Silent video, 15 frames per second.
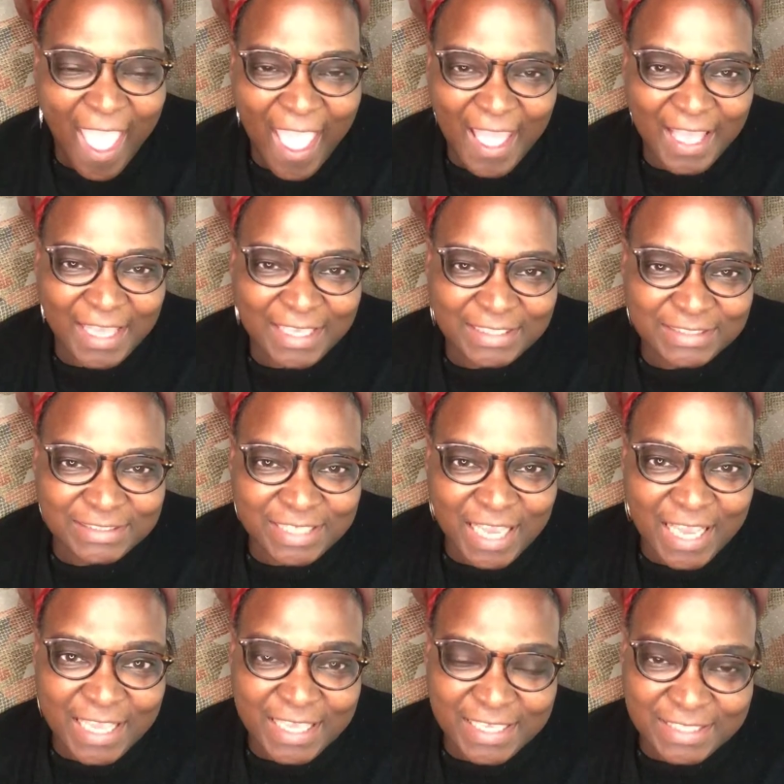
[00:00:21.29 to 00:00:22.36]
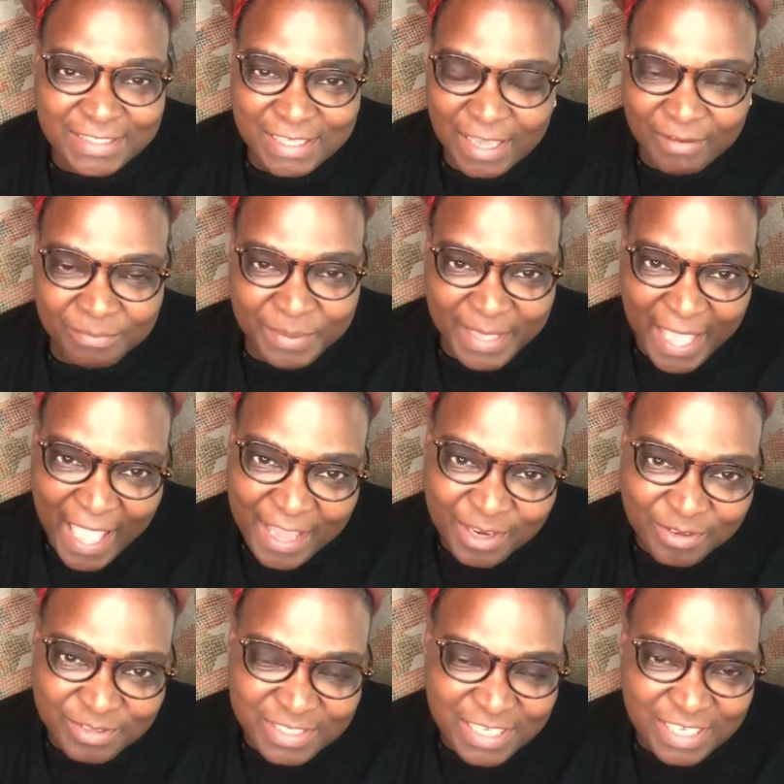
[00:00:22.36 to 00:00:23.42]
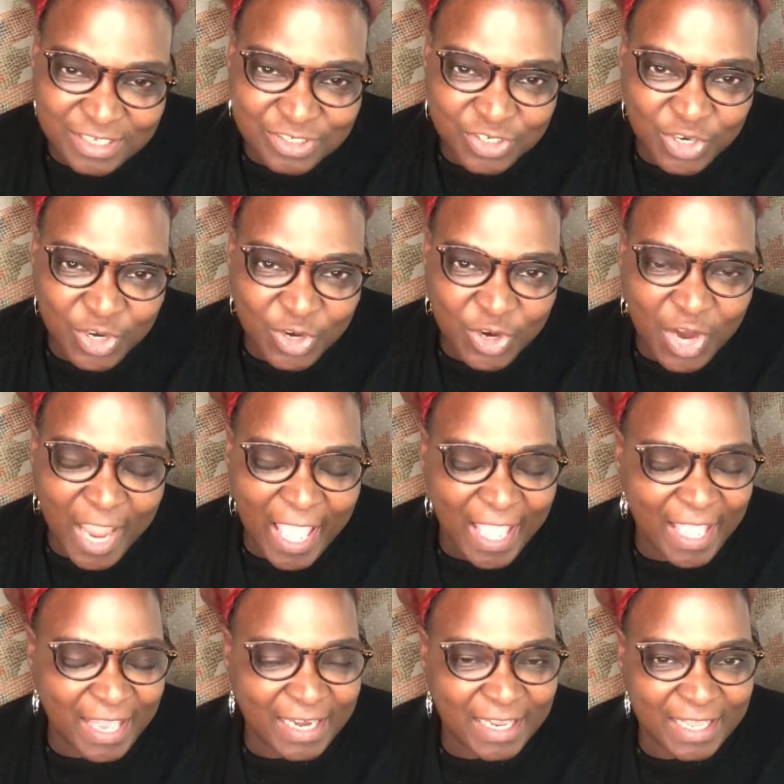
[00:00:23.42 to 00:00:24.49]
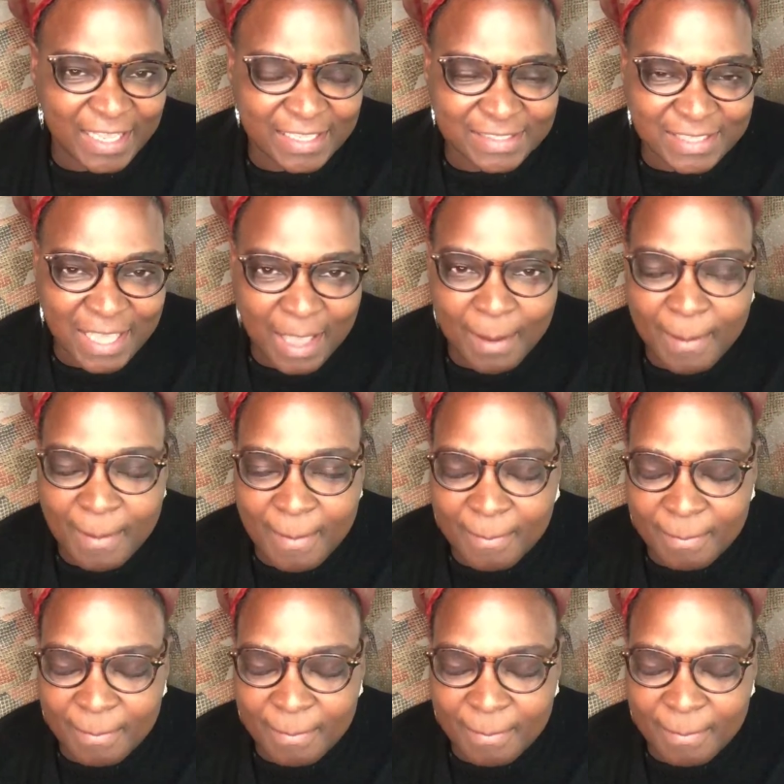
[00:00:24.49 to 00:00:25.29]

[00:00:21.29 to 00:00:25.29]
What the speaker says: And he's a piano teacher and he's a